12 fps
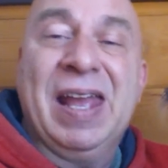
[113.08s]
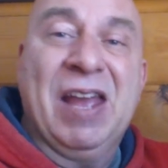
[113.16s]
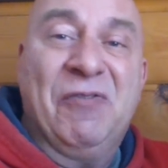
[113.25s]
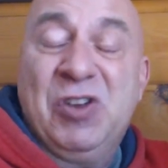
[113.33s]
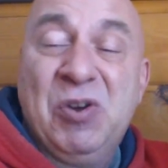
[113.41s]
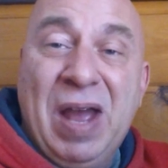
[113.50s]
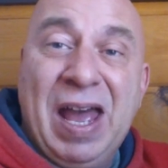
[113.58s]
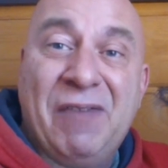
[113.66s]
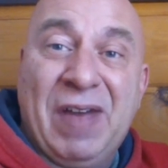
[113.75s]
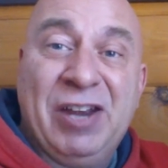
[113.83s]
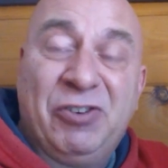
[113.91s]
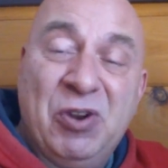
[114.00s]
If you
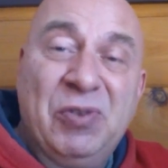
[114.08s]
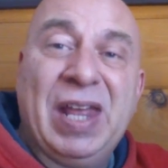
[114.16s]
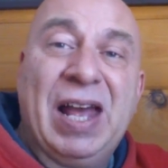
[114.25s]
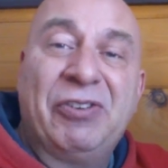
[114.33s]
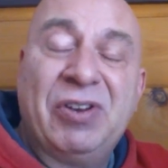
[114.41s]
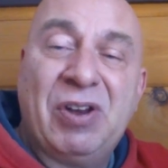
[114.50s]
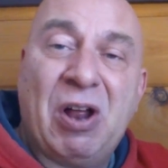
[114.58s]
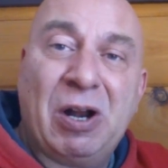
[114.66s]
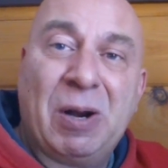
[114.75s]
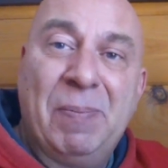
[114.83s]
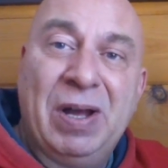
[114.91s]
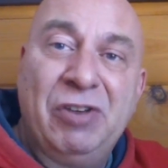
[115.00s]
have a
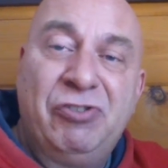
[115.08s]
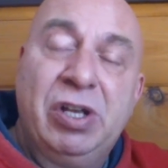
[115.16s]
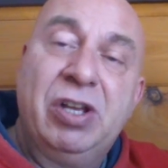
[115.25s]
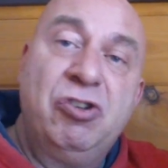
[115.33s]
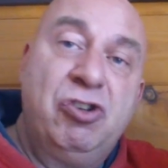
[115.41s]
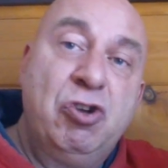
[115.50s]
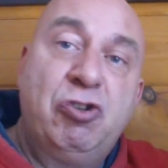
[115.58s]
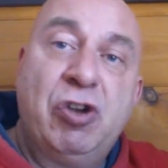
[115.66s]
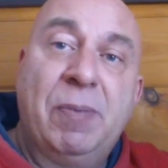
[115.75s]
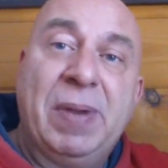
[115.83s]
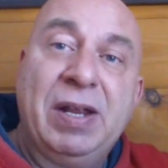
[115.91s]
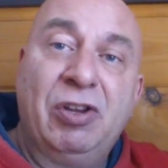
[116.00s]
$2,000 budget, you
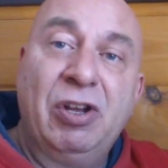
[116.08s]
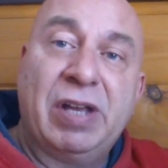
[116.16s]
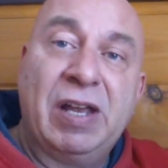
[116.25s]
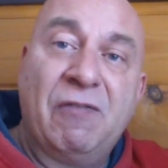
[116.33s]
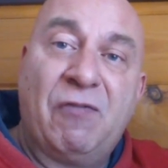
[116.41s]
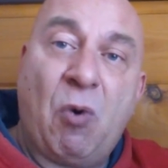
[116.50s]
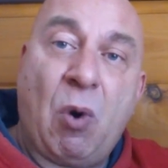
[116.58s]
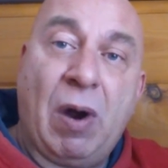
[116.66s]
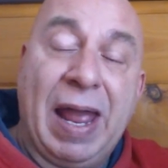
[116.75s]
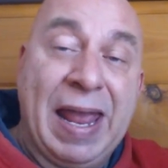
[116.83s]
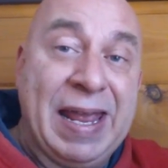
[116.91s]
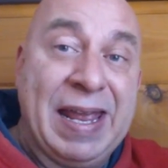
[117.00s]
should be looking
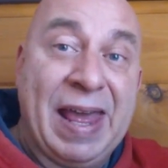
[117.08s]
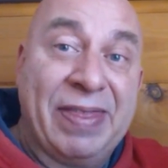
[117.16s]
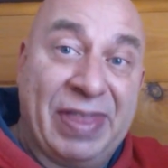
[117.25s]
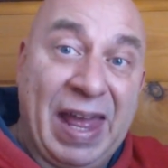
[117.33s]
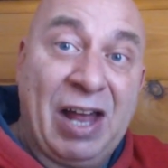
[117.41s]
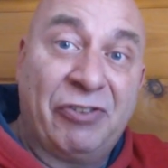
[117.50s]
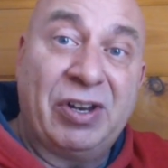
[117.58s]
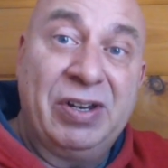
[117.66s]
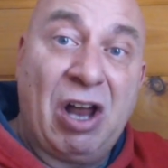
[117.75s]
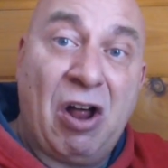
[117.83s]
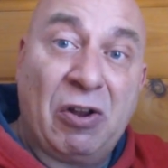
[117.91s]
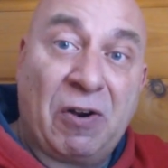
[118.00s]
for a
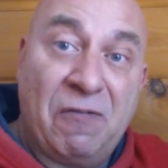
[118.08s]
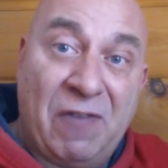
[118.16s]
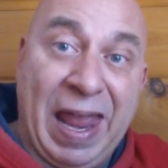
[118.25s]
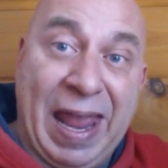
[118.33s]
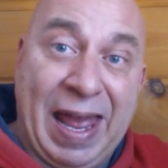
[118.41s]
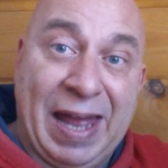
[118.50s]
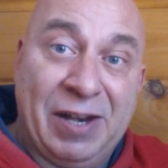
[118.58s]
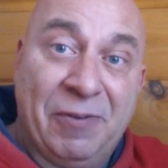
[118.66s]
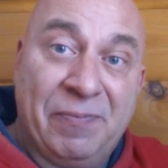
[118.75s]
$1,000 van